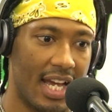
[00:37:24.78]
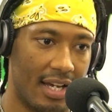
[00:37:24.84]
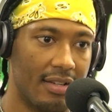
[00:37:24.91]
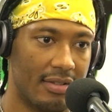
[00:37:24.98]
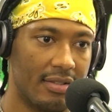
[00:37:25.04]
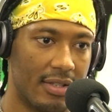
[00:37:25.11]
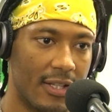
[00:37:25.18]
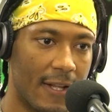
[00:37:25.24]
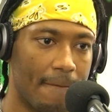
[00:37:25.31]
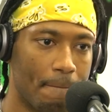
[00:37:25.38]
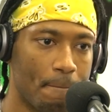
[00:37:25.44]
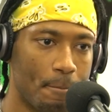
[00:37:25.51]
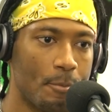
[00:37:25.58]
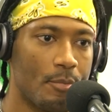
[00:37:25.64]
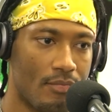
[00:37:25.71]
You're
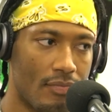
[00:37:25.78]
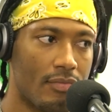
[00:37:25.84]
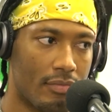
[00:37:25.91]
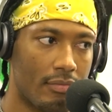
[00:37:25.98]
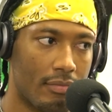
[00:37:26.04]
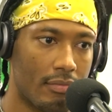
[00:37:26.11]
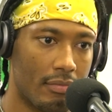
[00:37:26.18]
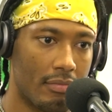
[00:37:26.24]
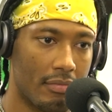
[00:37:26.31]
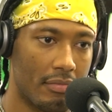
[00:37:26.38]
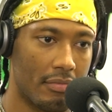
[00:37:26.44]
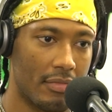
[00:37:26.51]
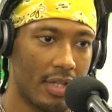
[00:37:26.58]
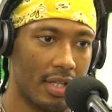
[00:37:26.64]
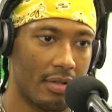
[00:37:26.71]
consistent. Yeah.
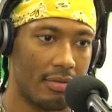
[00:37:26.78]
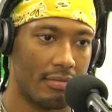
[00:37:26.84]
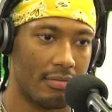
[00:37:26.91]
That's a